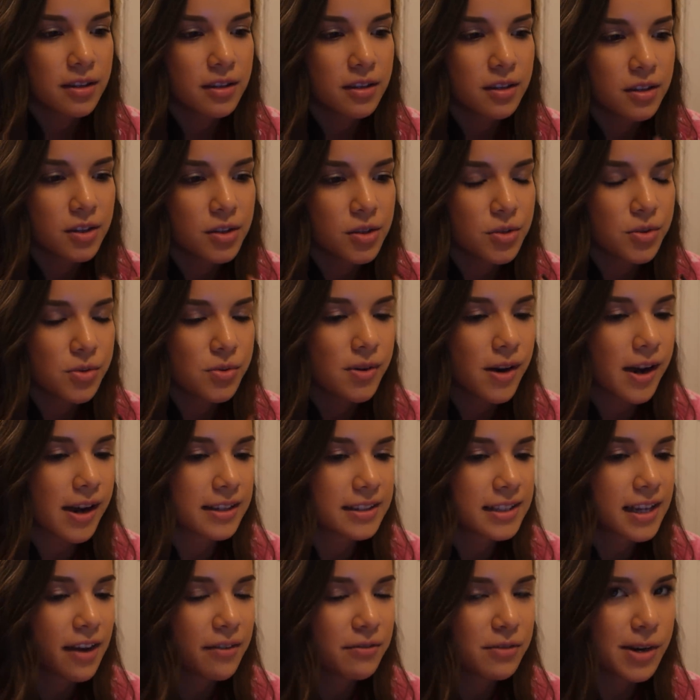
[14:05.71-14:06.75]
you
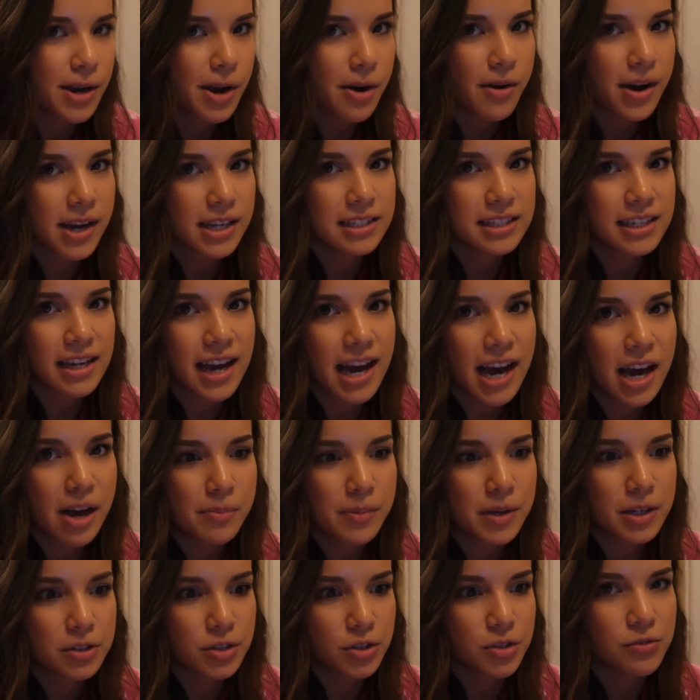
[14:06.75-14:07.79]
guys have no idea how
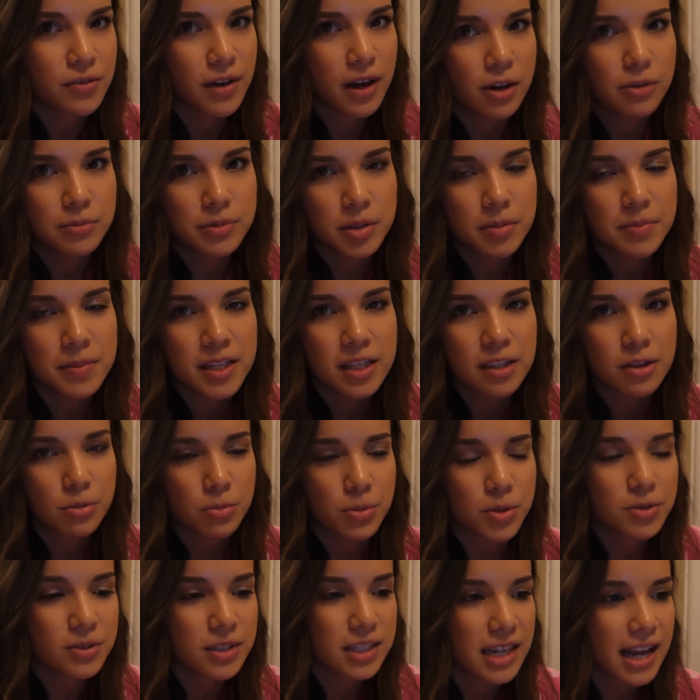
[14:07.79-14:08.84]
much you've helped me
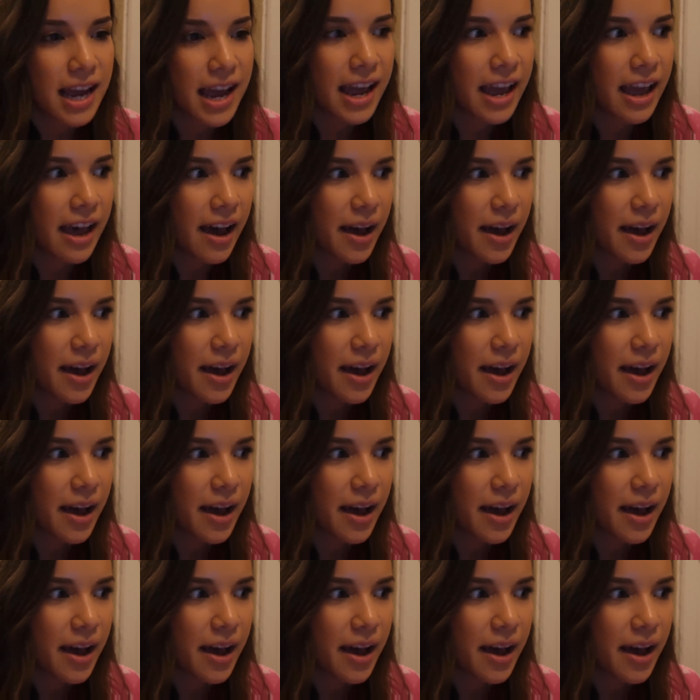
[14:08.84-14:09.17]
through today.